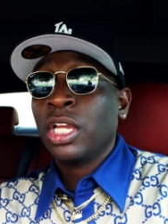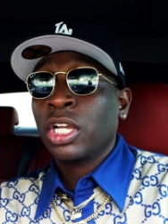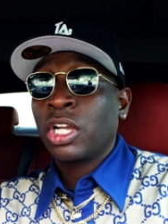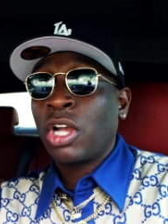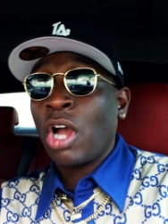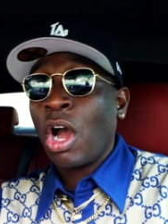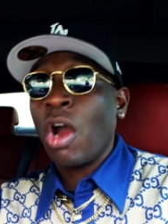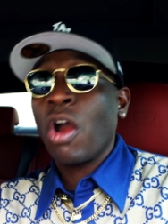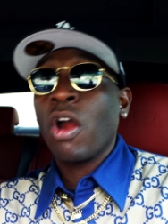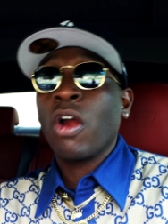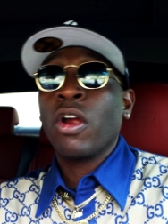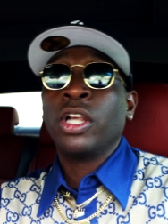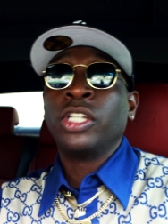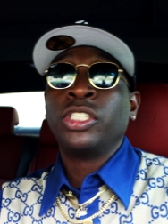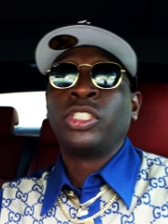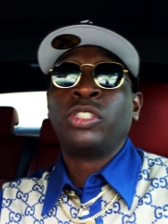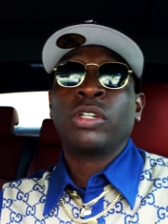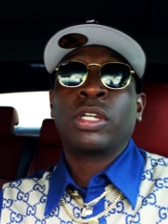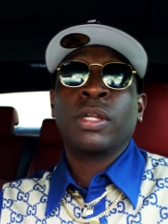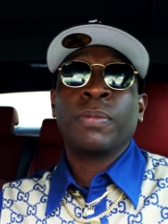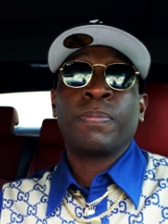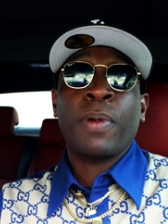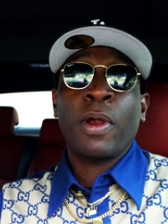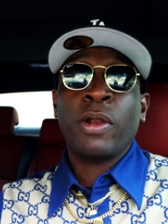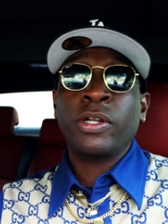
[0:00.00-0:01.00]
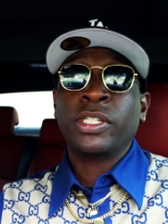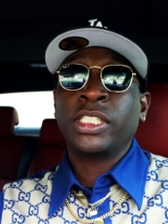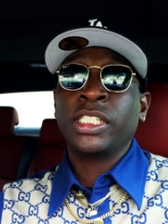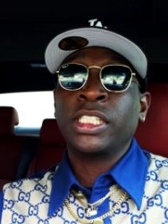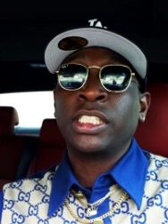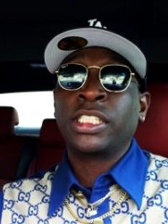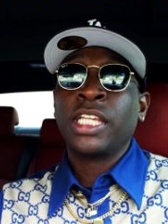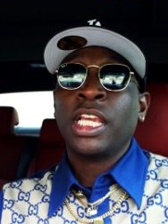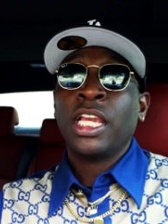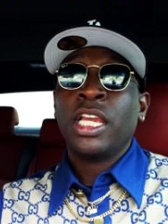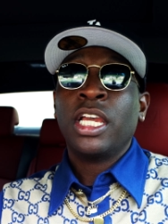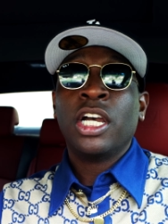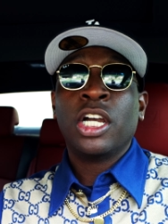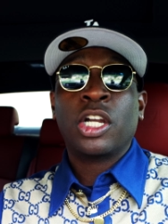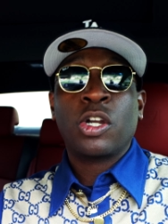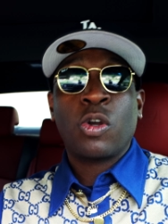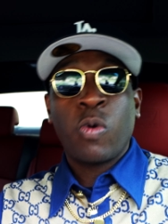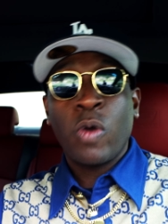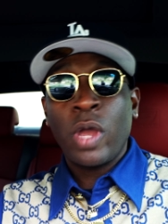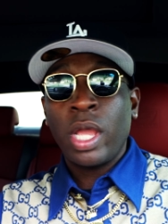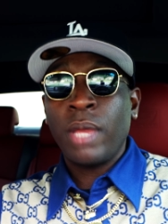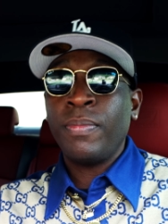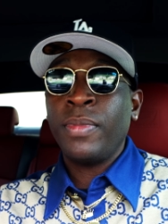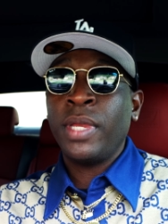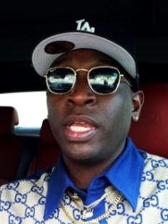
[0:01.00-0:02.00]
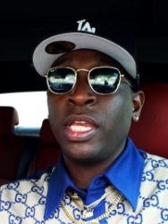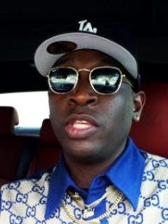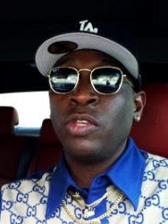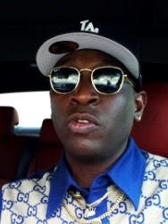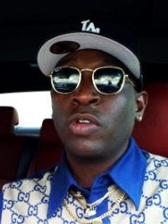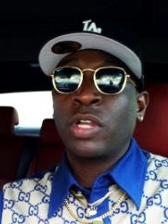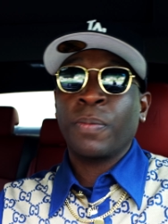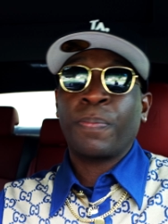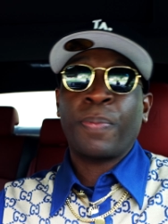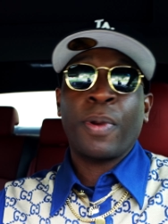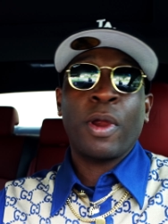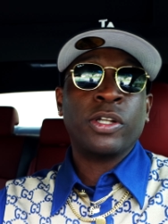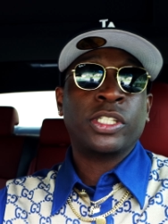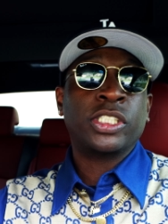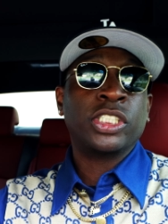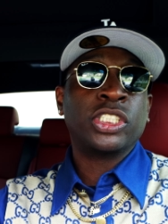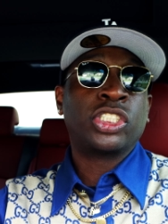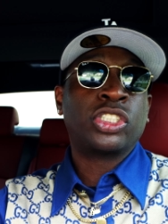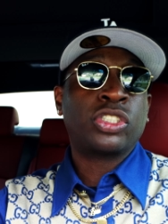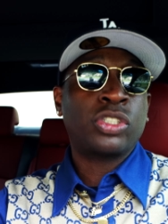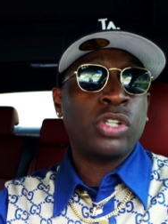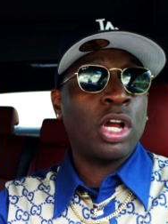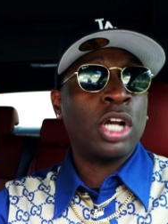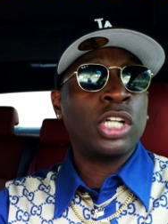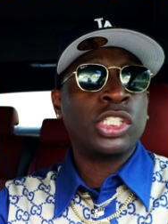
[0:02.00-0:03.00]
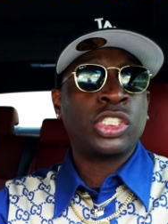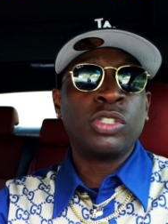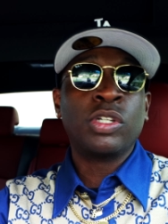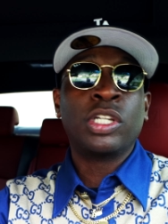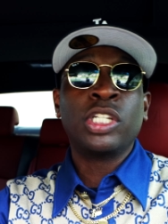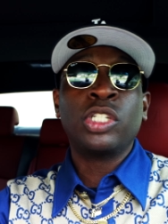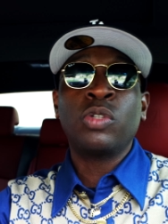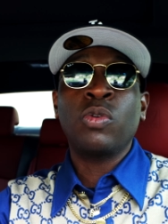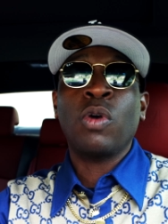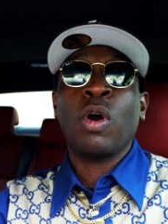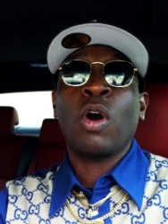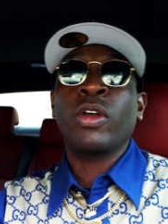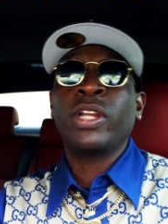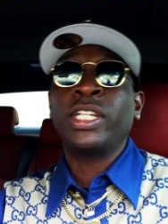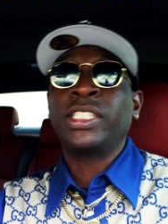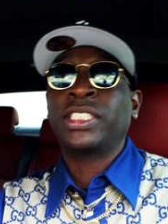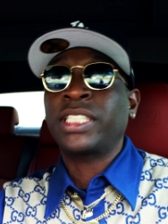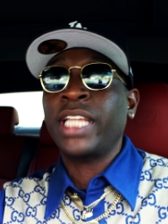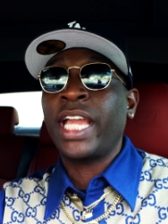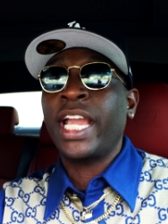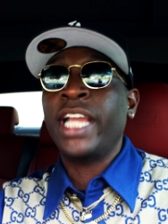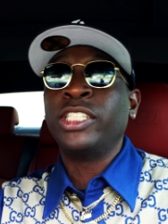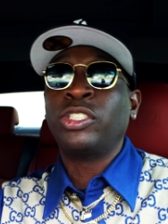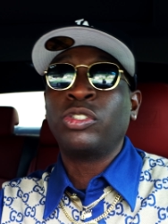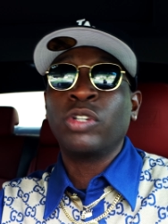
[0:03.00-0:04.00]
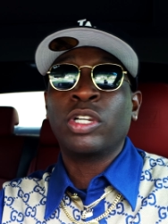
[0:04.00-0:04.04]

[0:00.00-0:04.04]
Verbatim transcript: cars, you can purchase equipment, you can purchase trucks, you can do all these things.